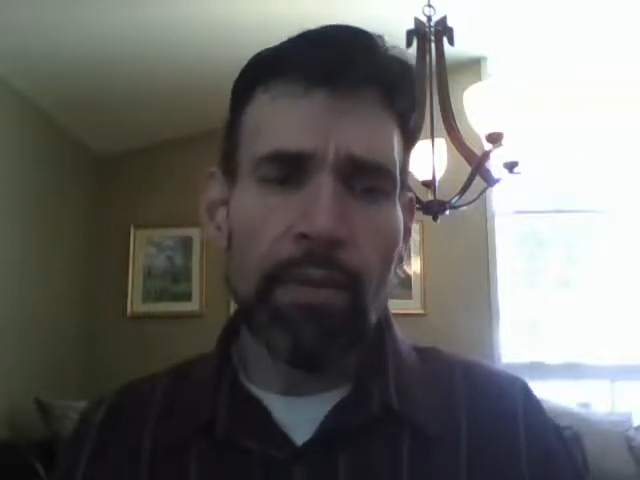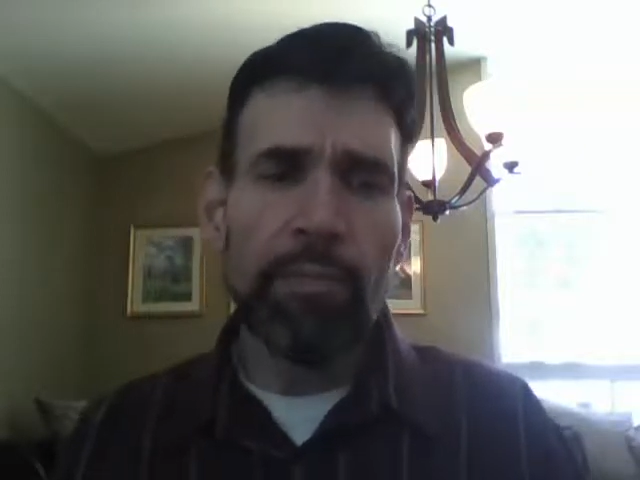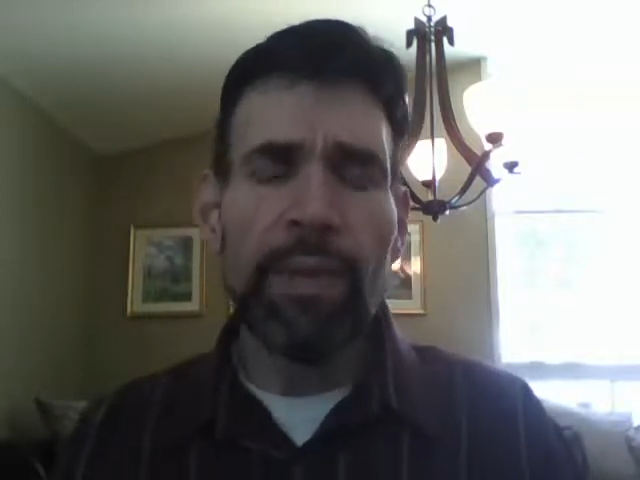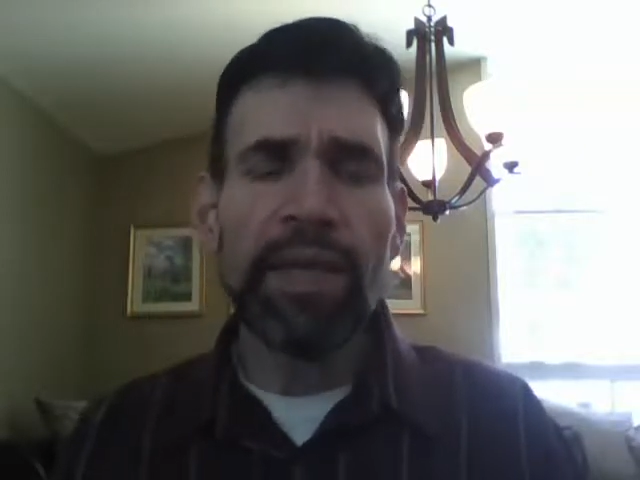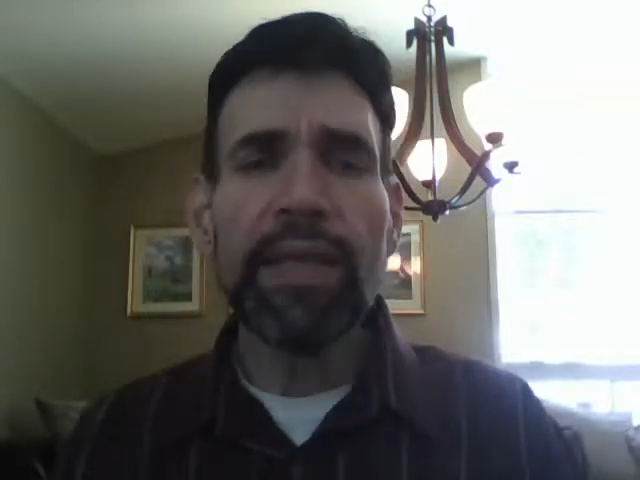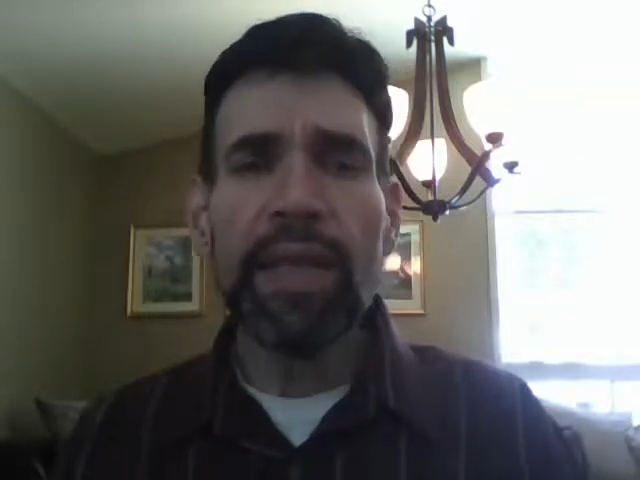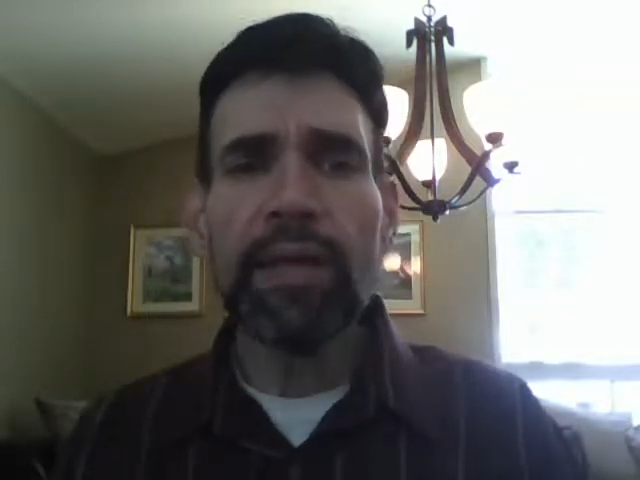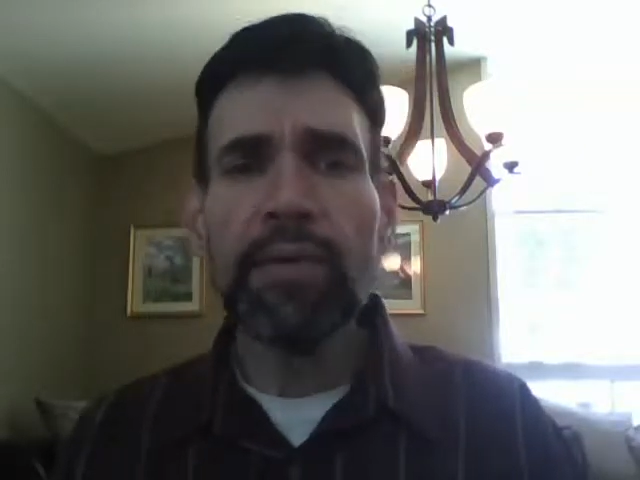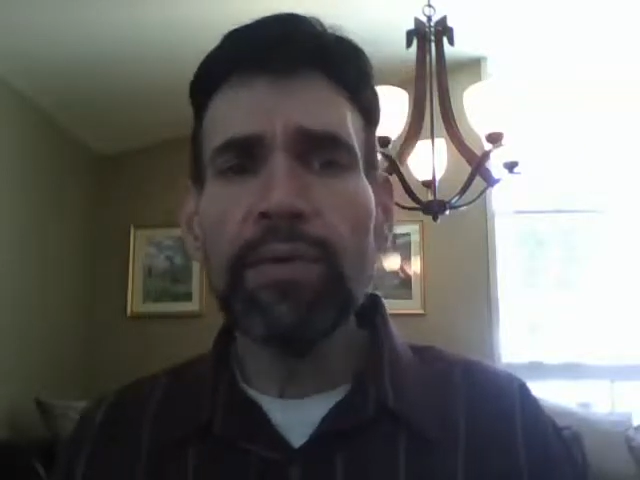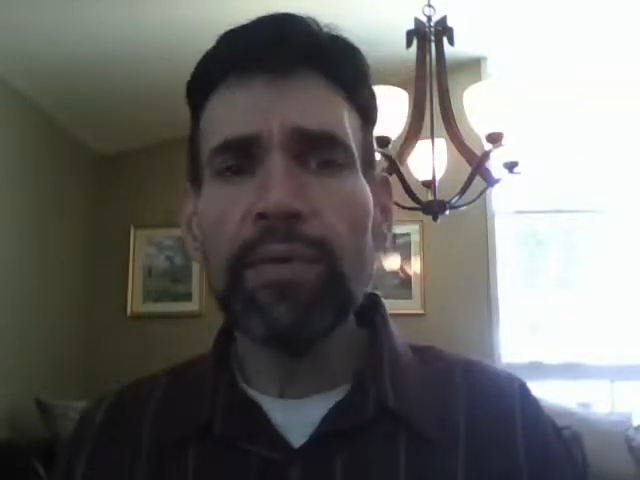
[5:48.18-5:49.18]
The
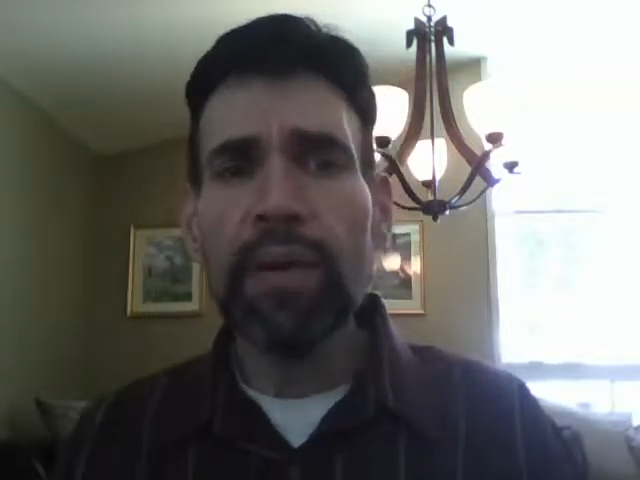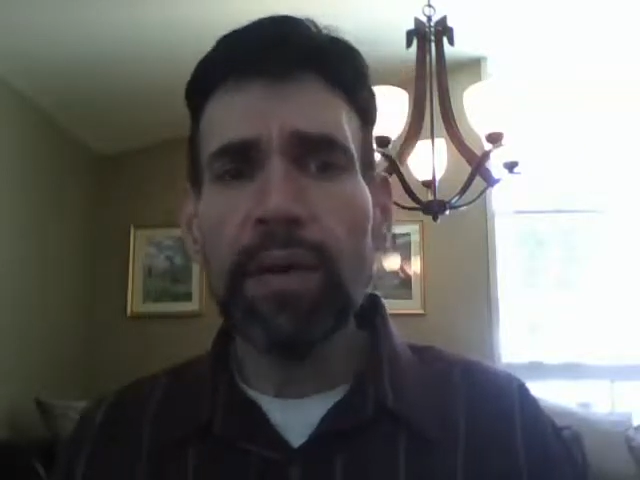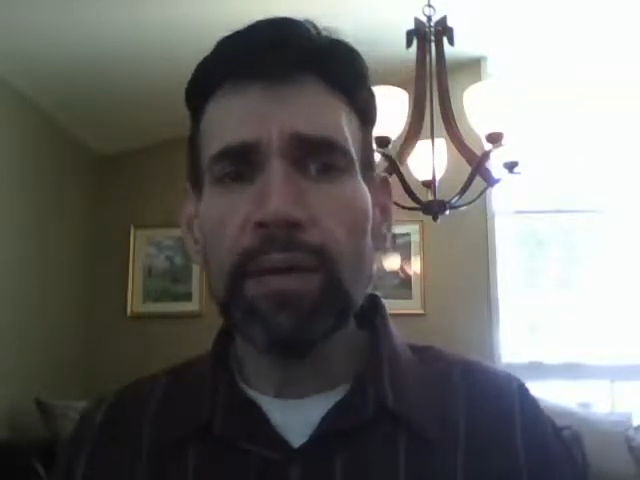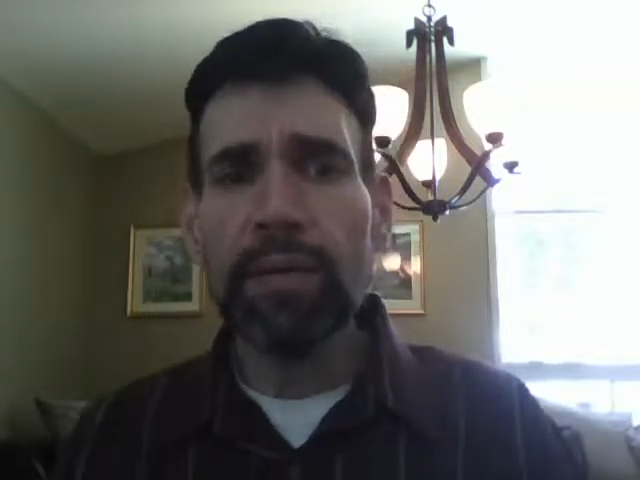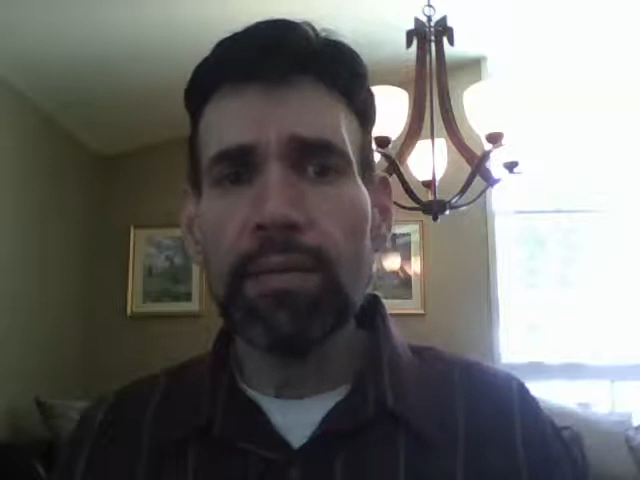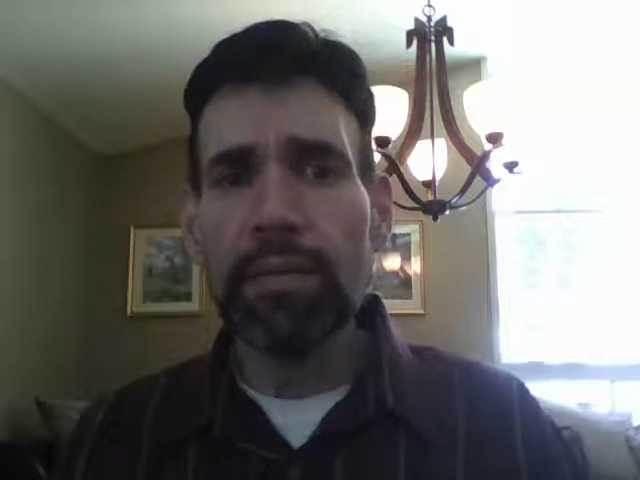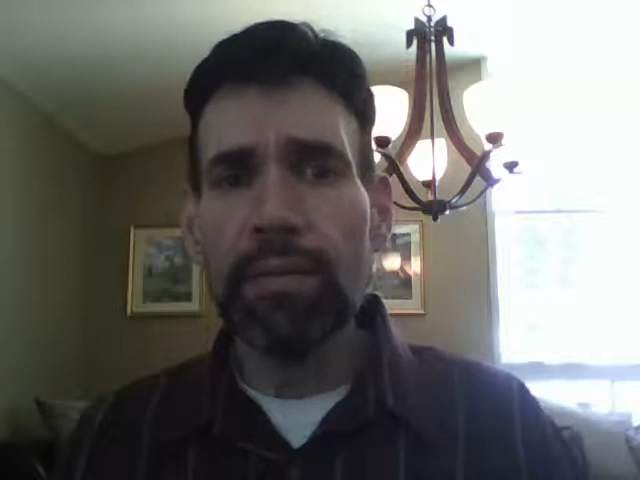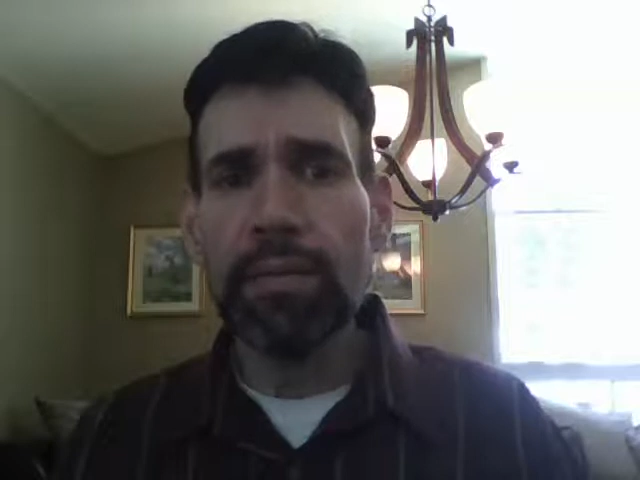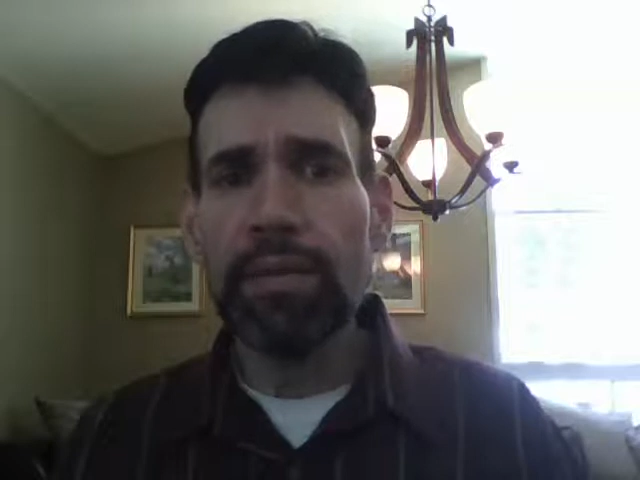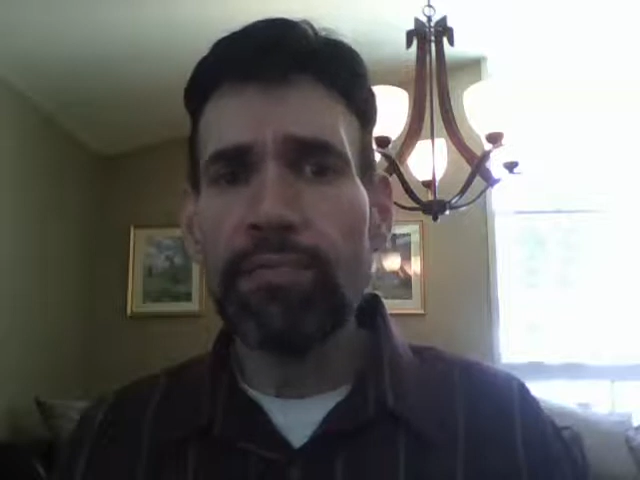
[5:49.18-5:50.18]
Bigdei Kahuna,
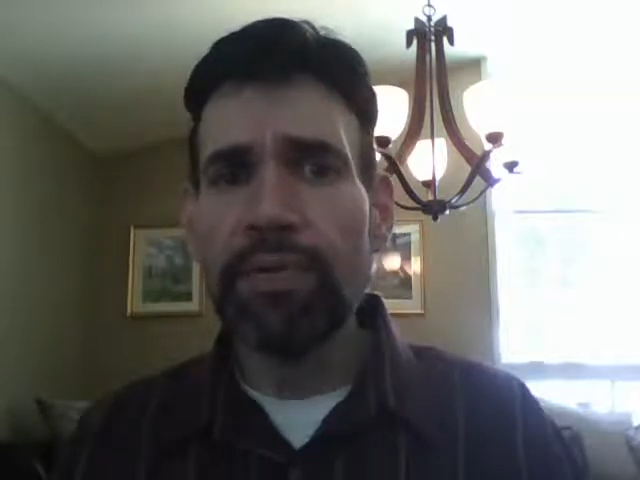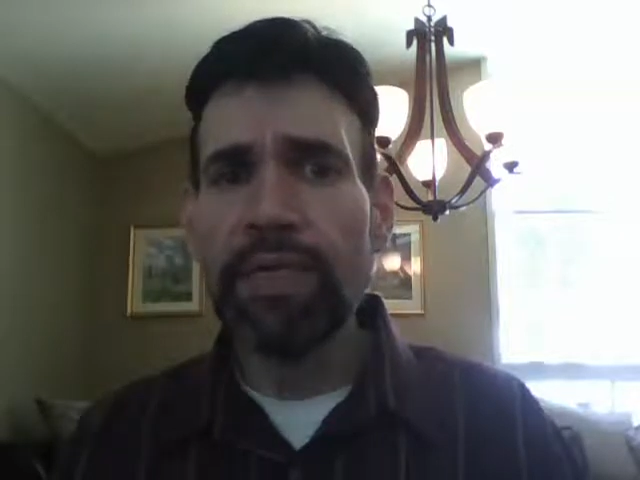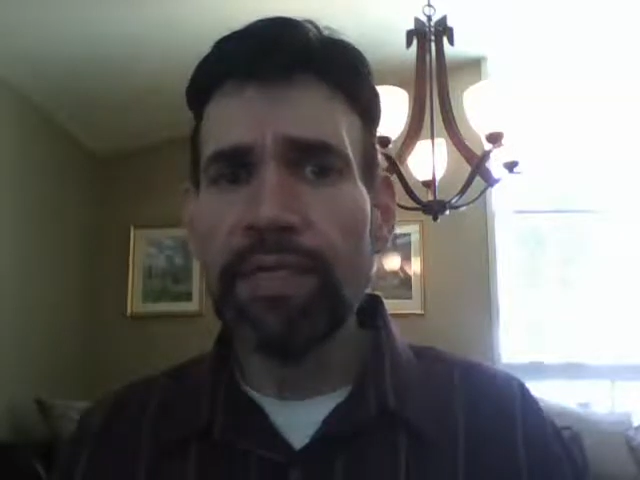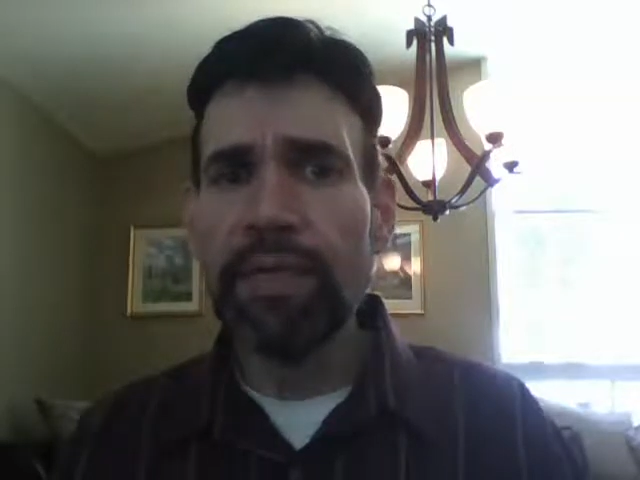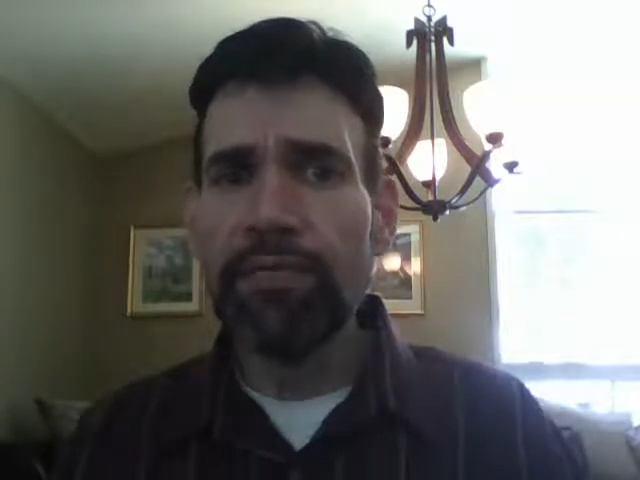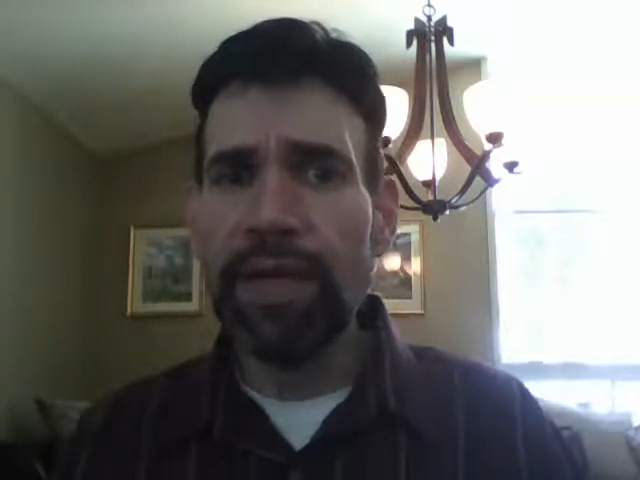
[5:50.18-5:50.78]
the priestly